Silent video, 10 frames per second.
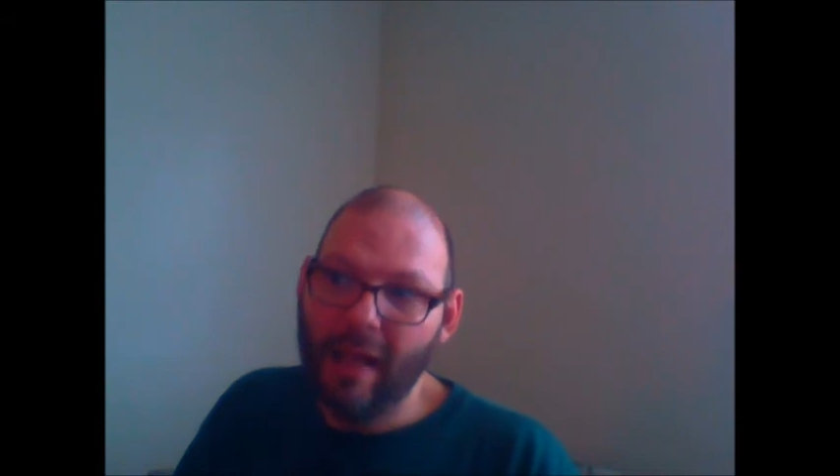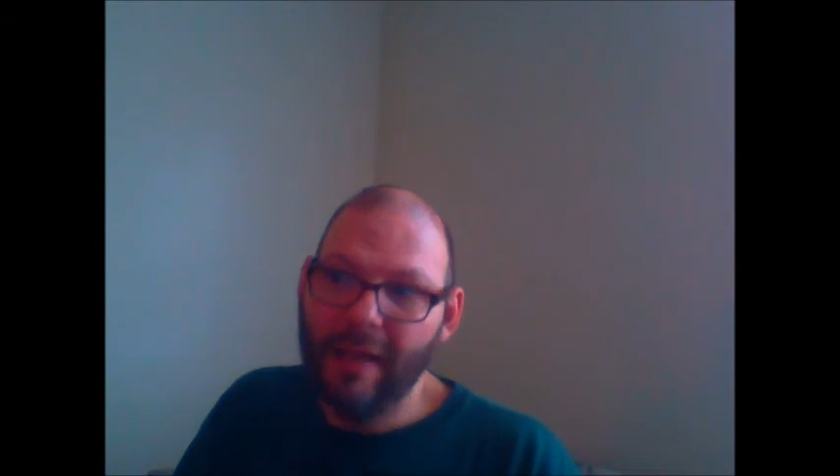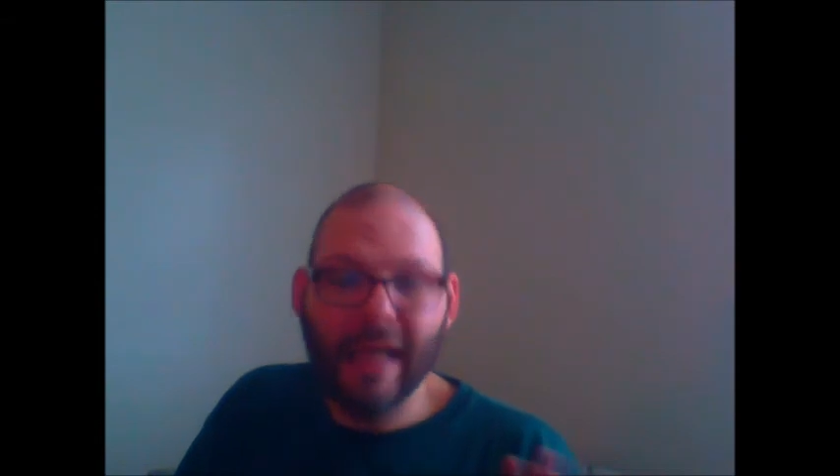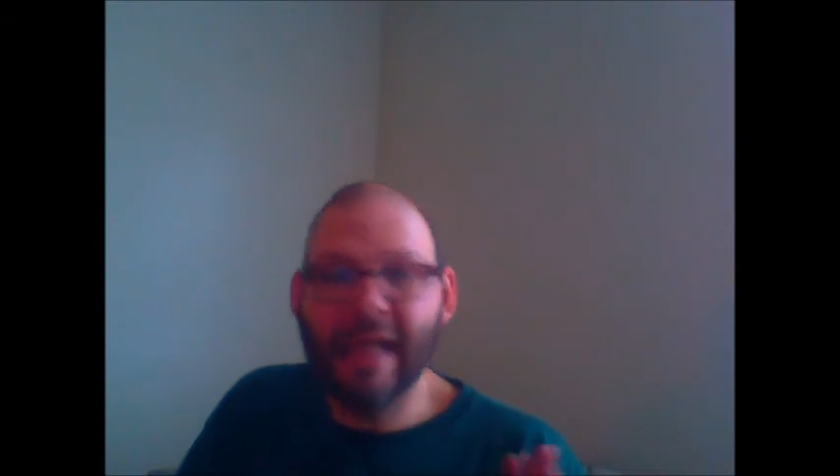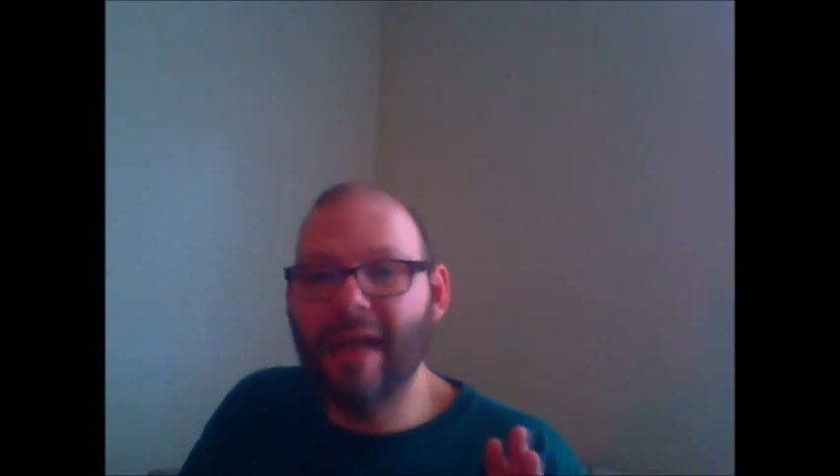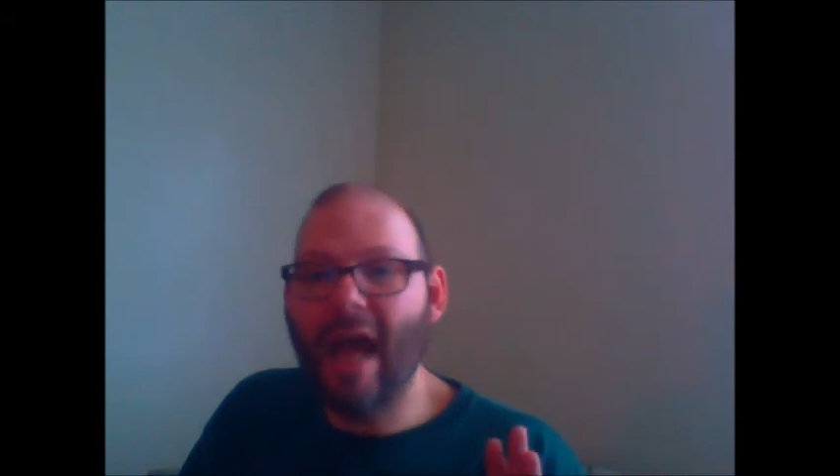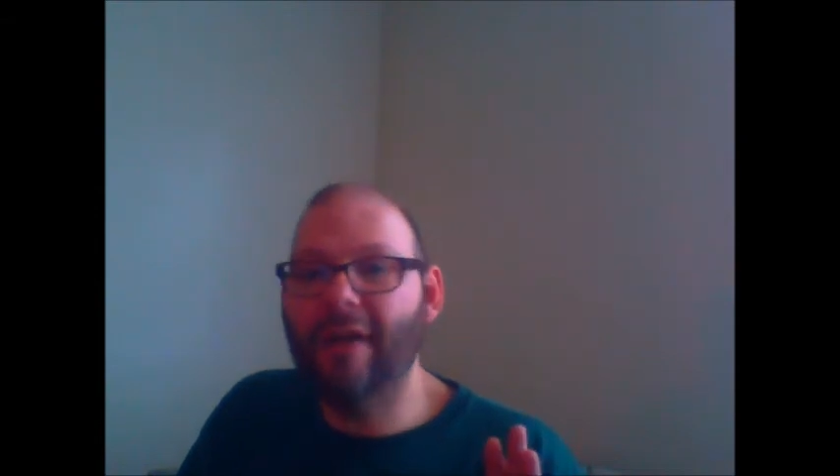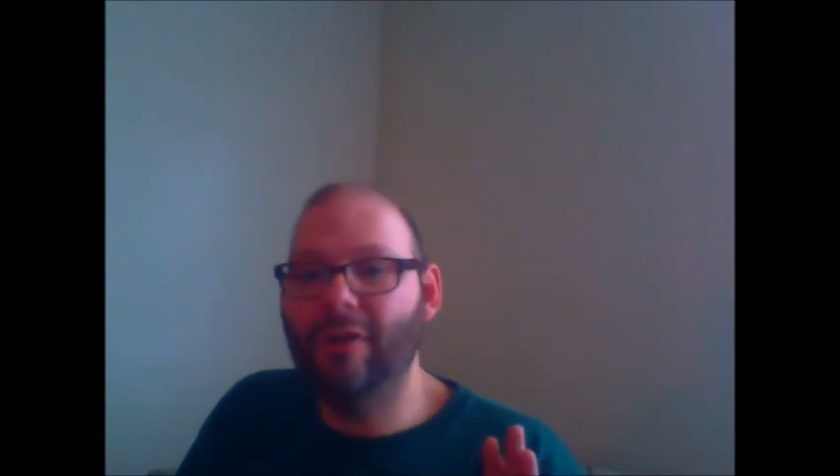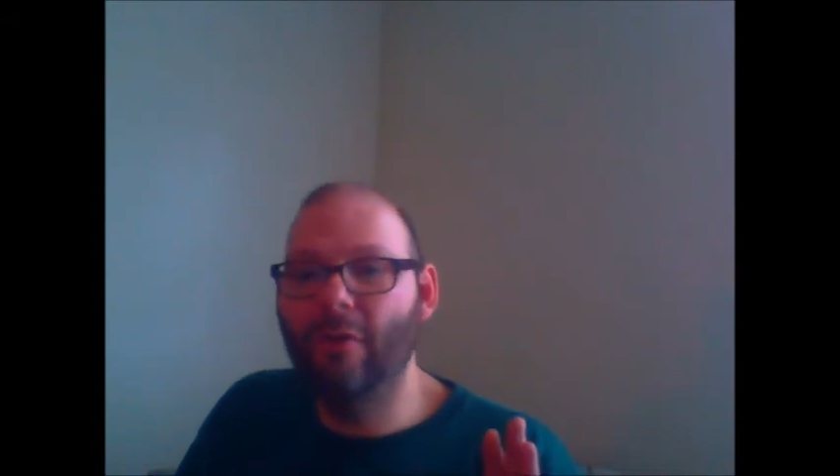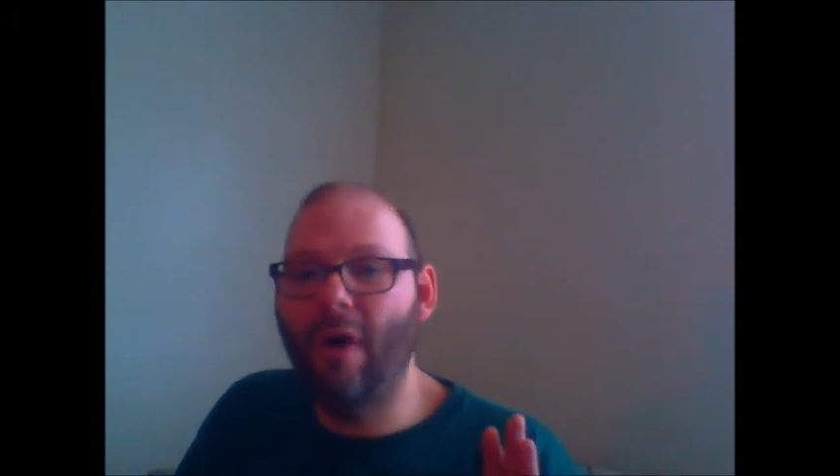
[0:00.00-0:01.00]
they can
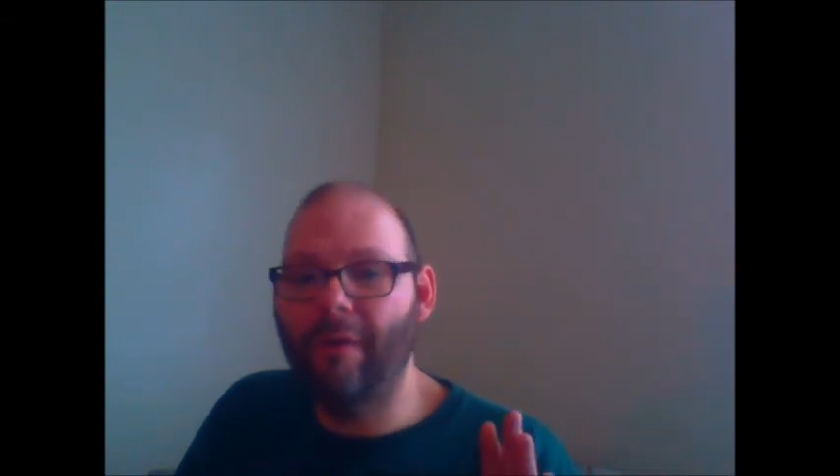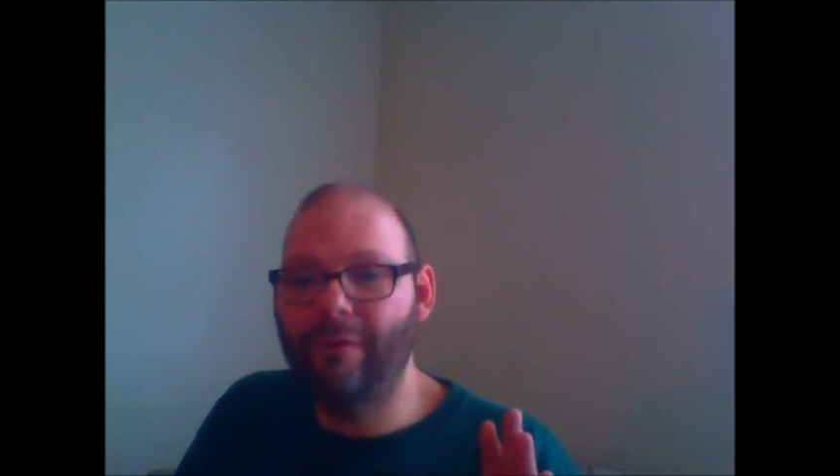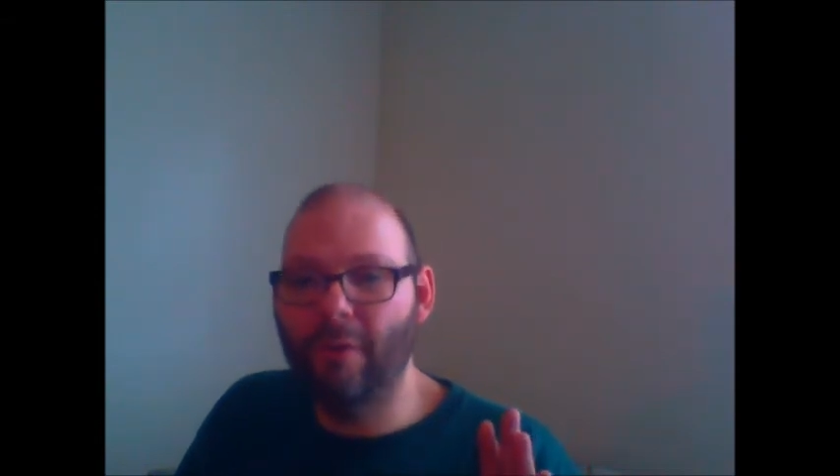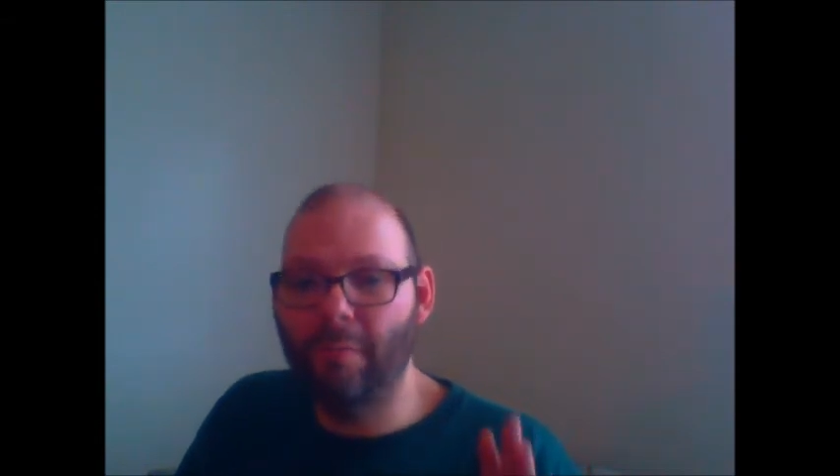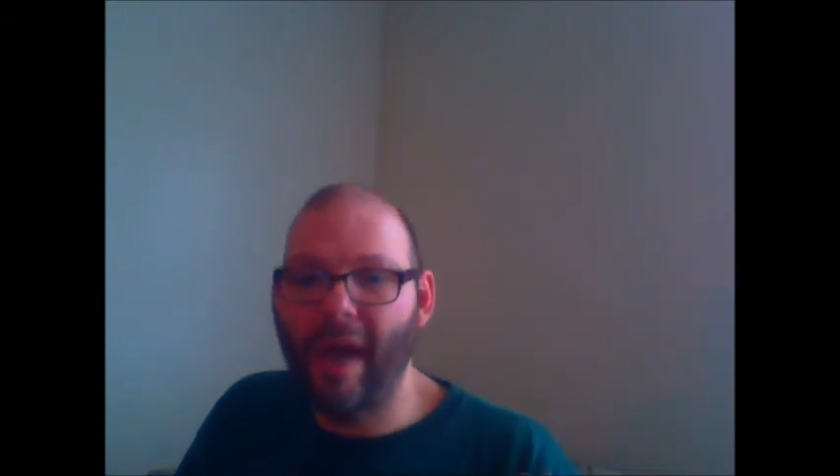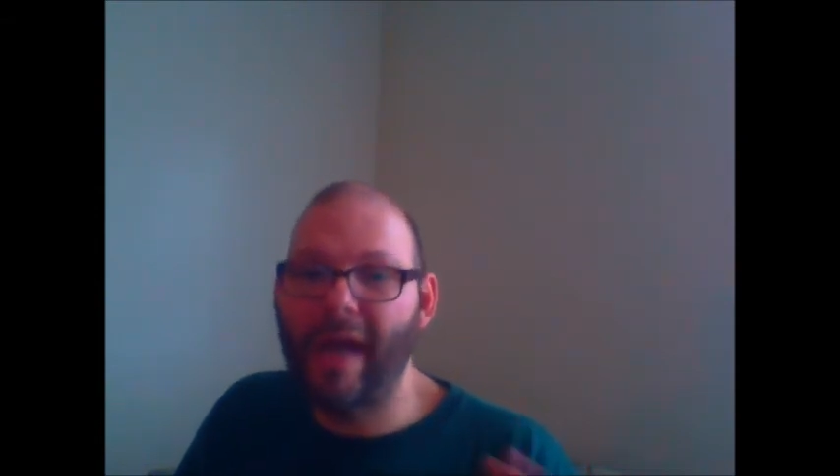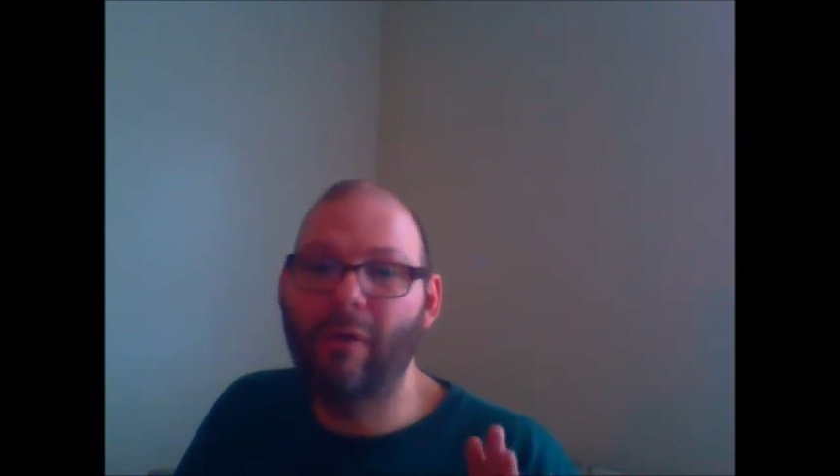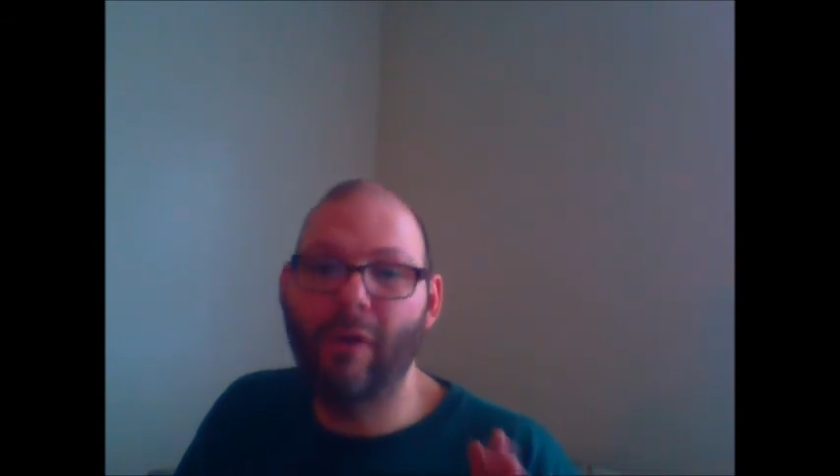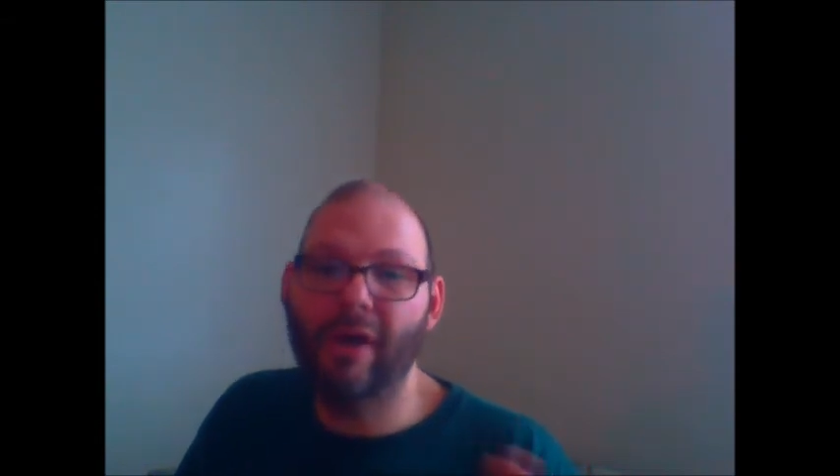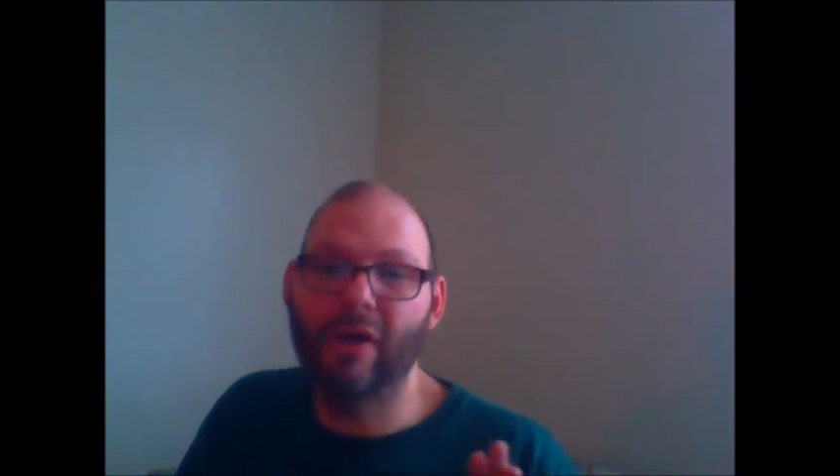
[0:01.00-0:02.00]
knock you off your bike
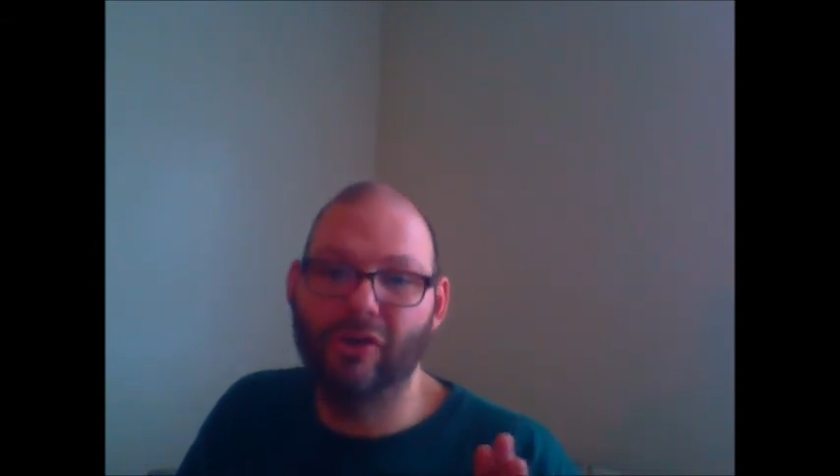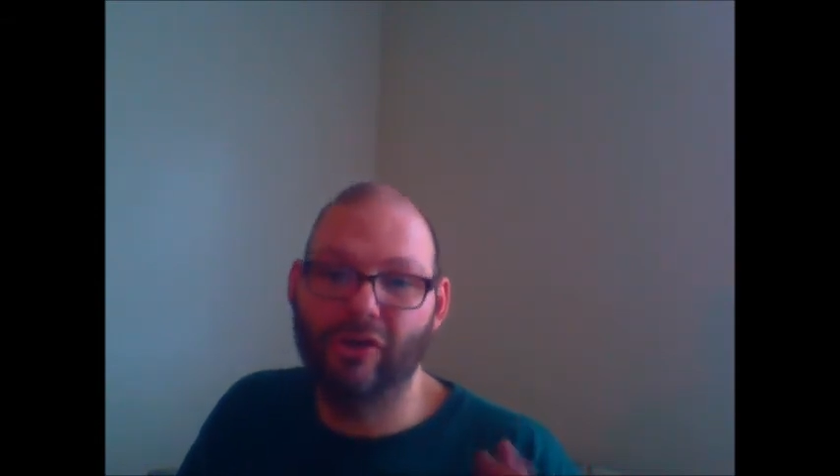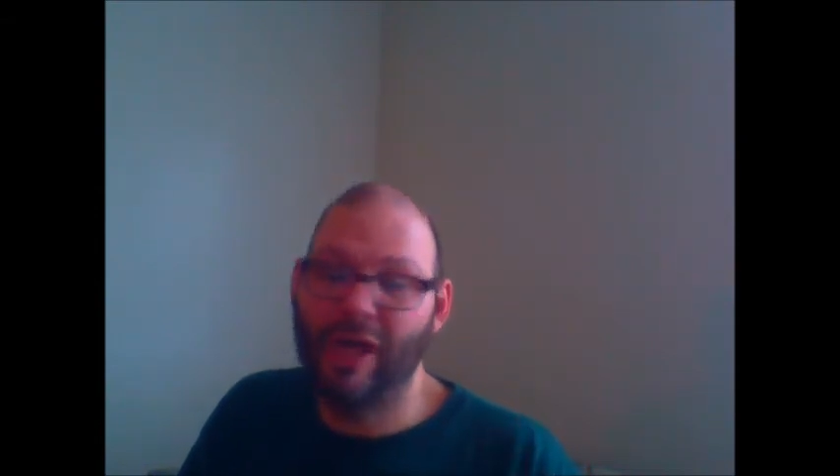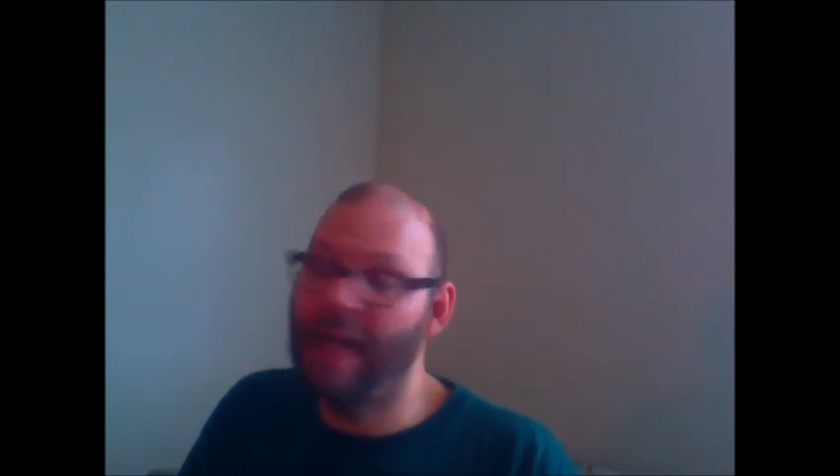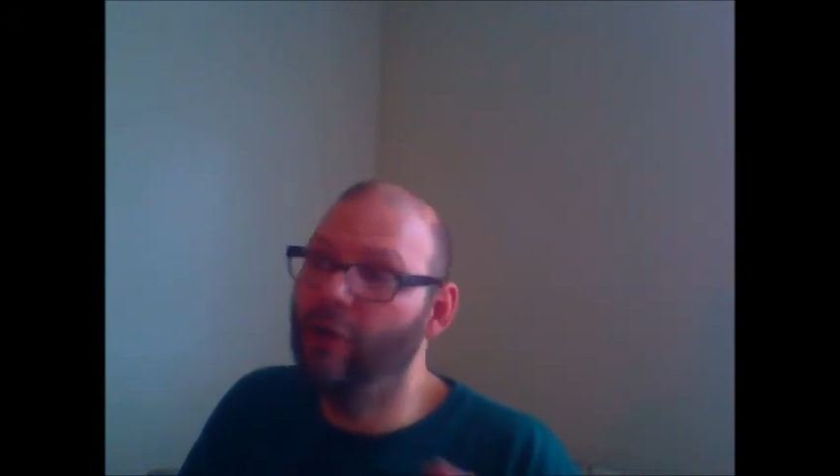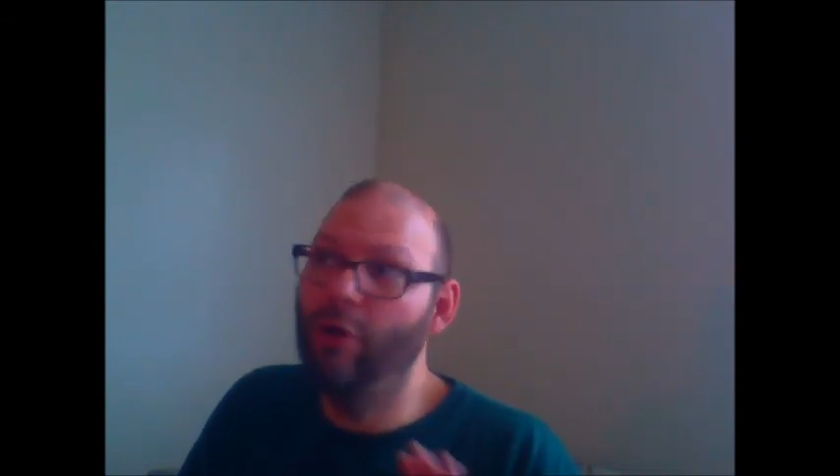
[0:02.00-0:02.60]
quicker than shit